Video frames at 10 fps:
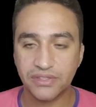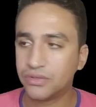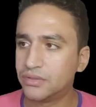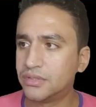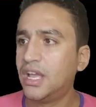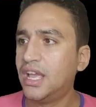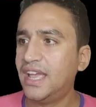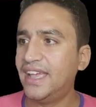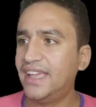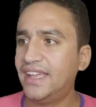So
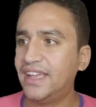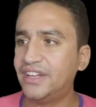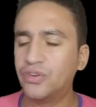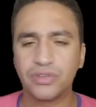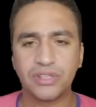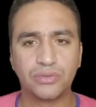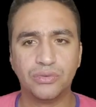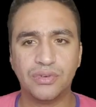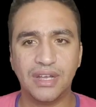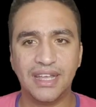in order
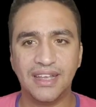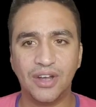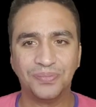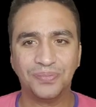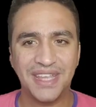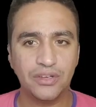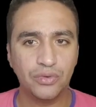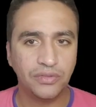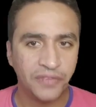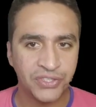to obtain
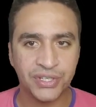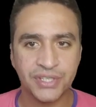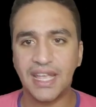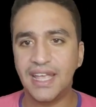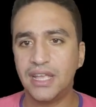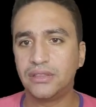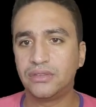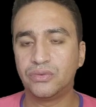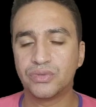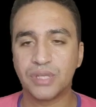good features and
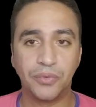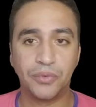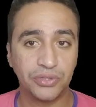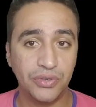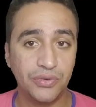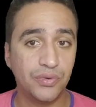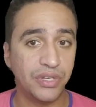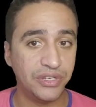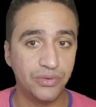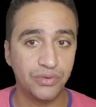to support you
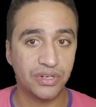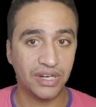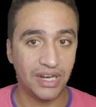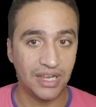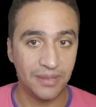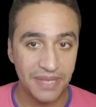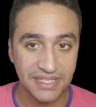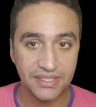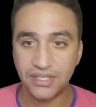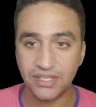in your
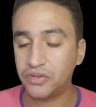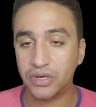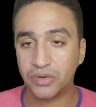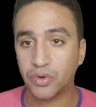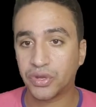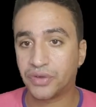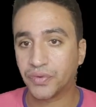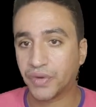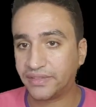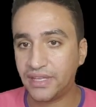business, if you are working
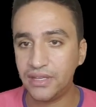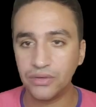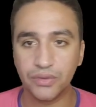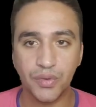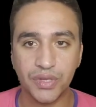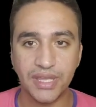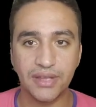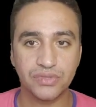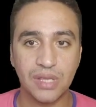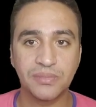on IT or working
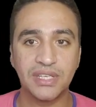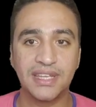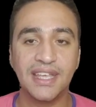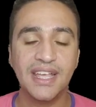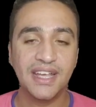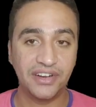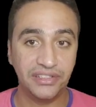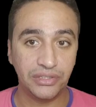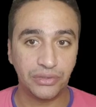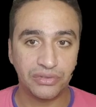on something
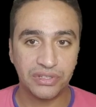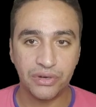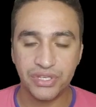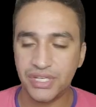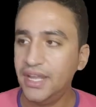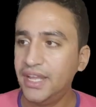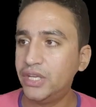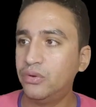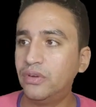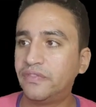related to technology,
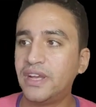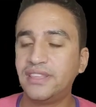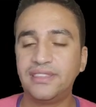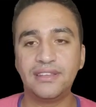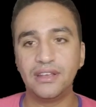you will find